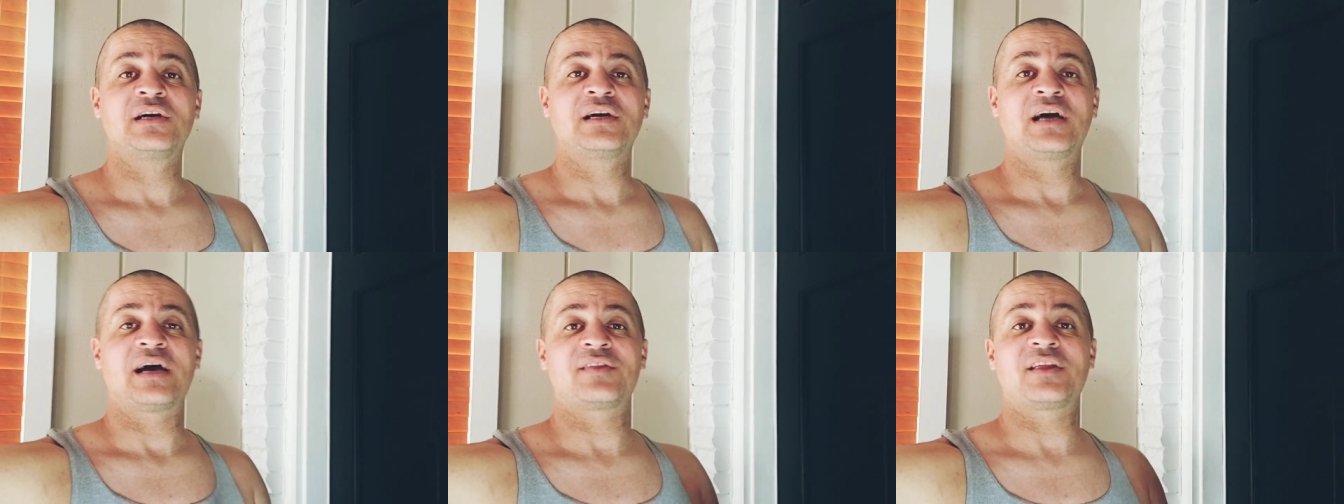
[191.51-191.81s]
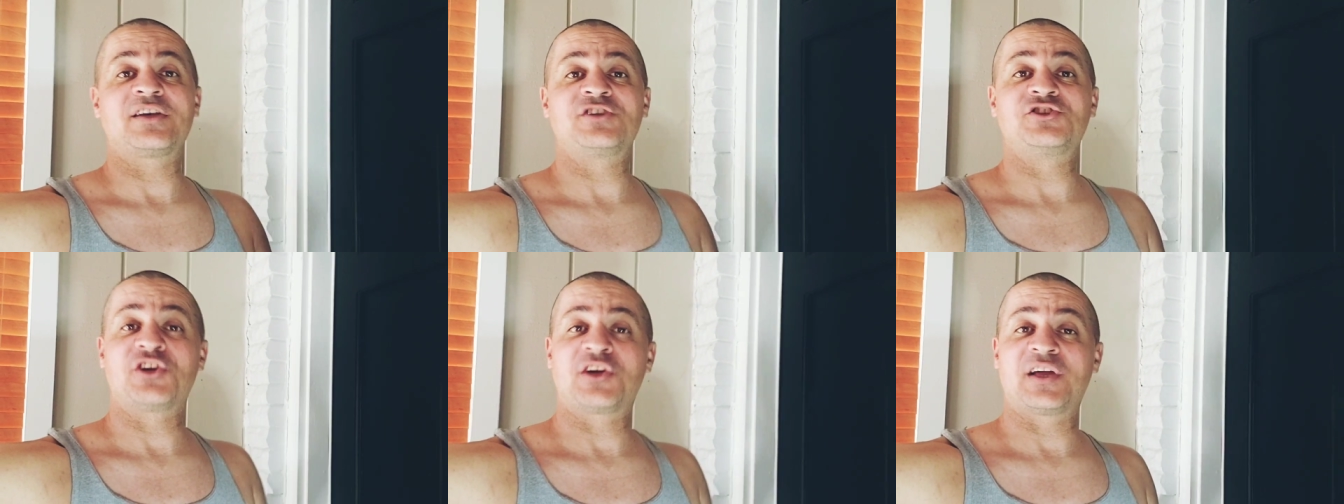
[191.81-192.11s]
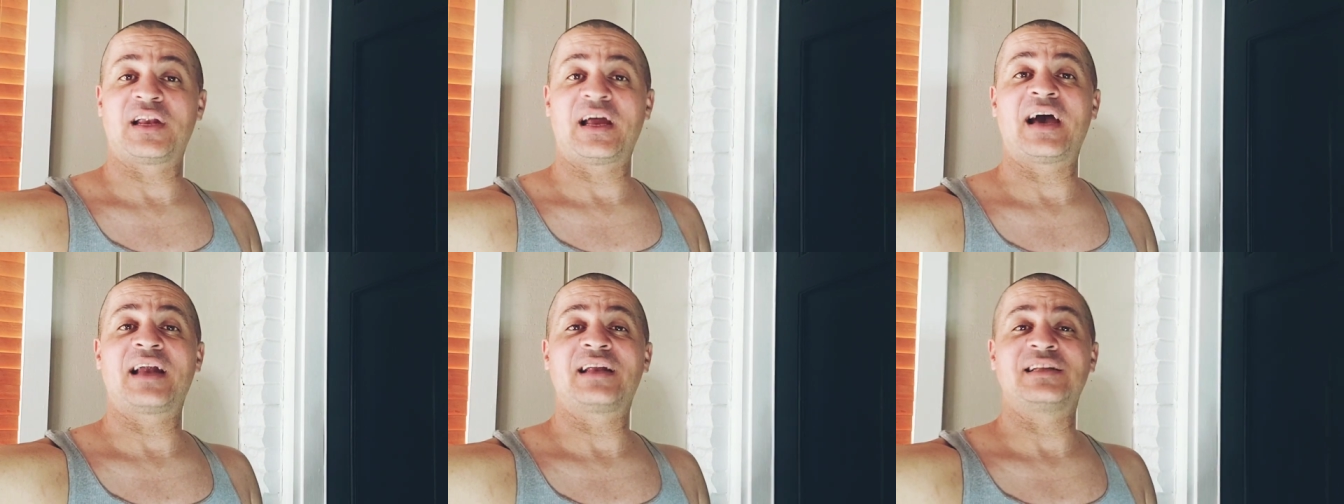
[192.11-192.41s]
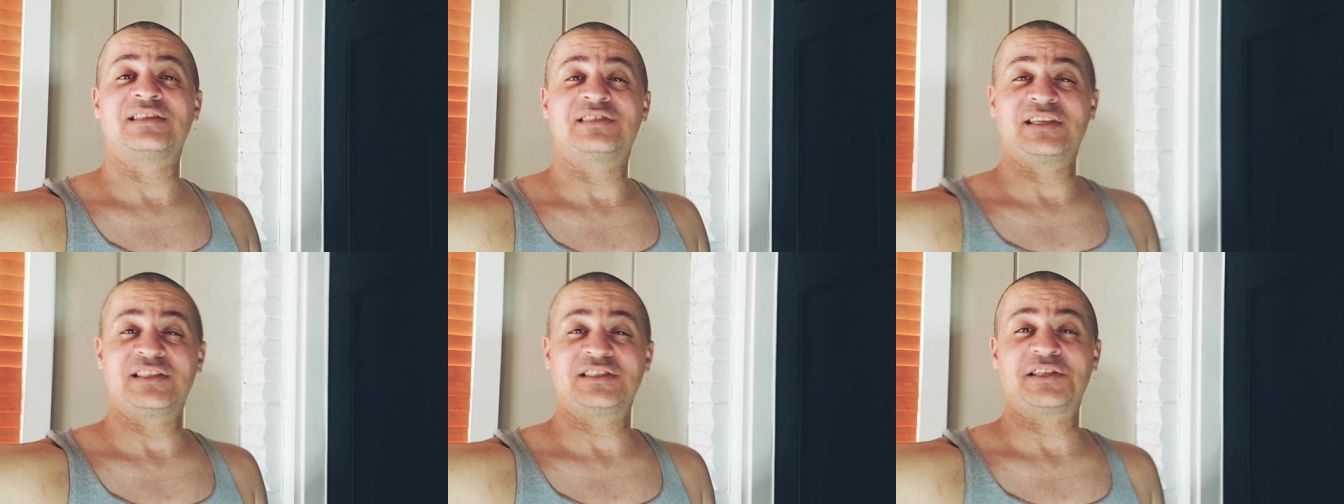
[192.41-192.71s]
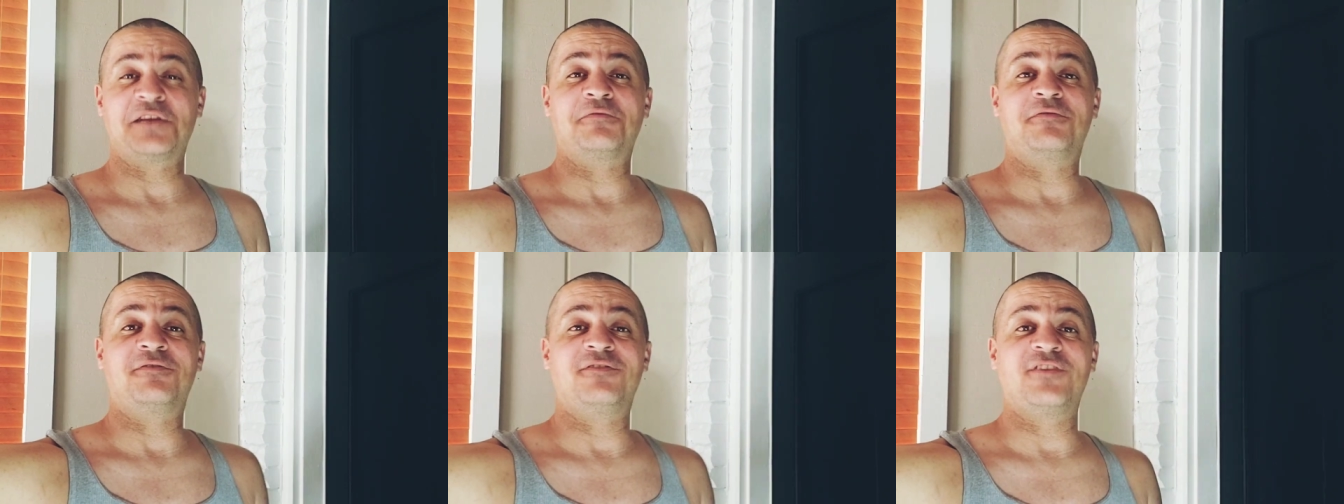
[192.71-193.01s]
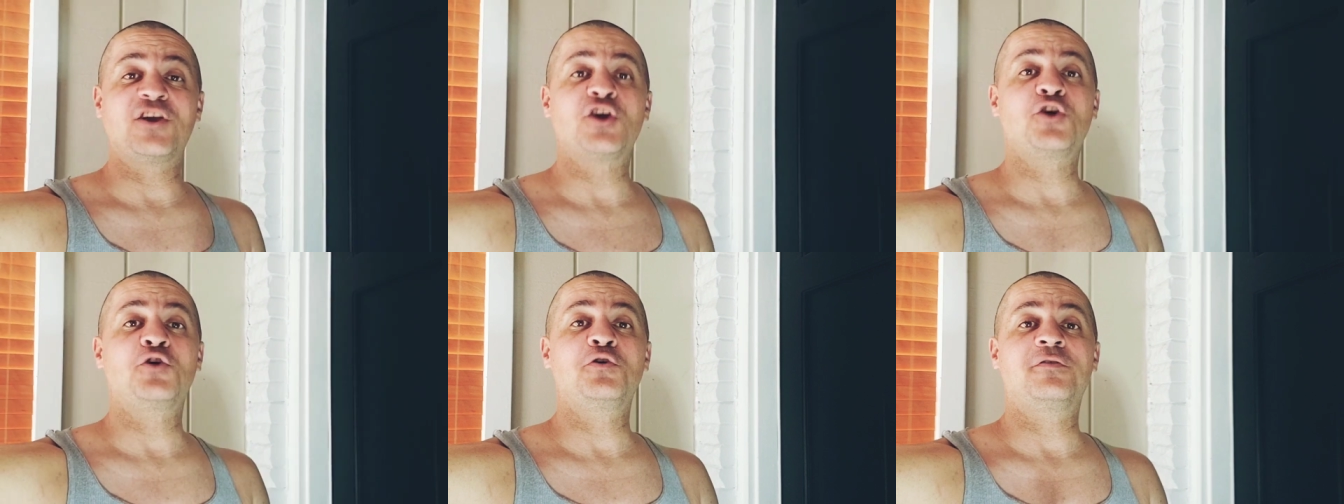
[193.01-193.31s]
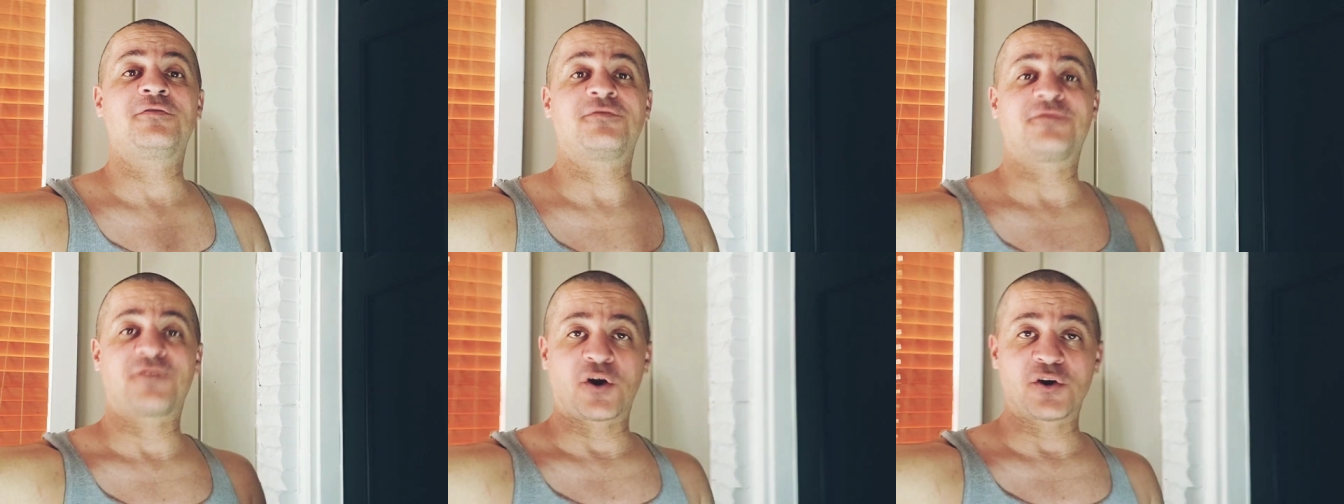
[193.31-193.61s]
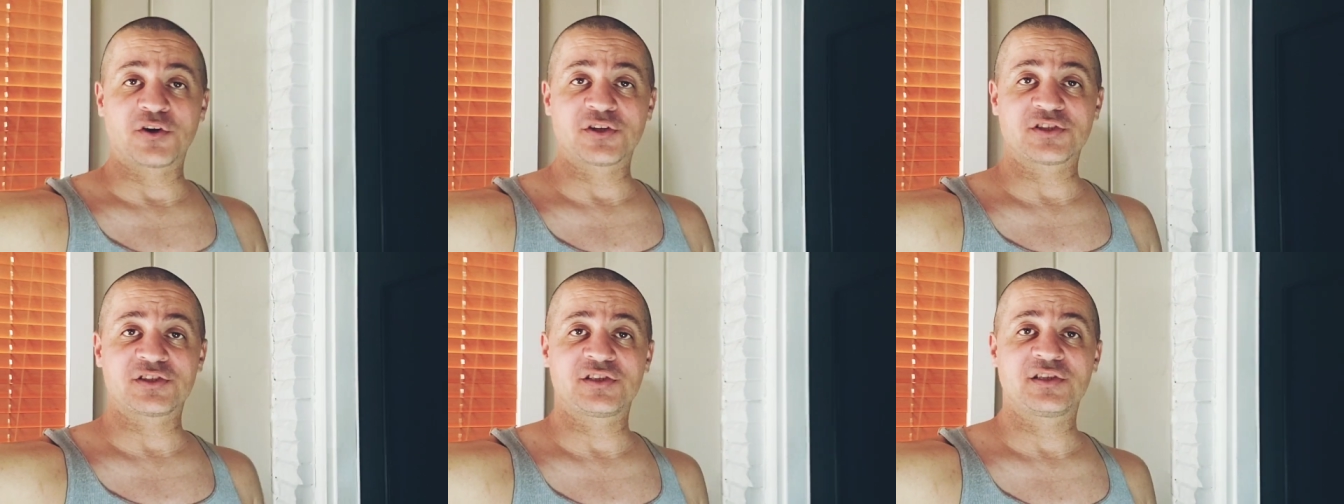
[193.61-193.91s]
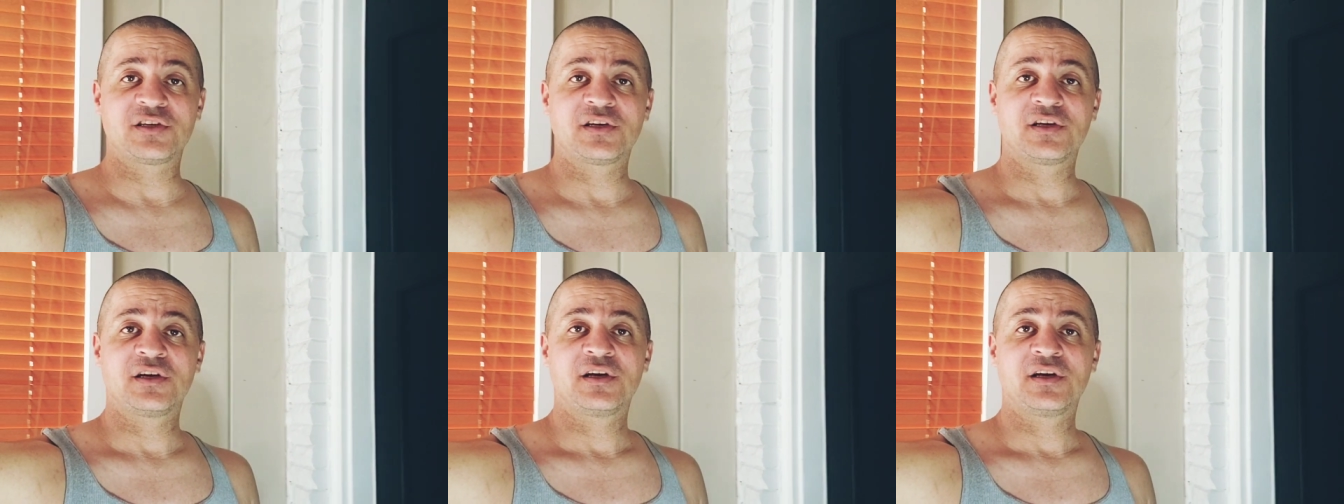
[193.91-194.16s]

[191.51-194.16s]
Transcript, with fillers: I think she could have had a decent feud first.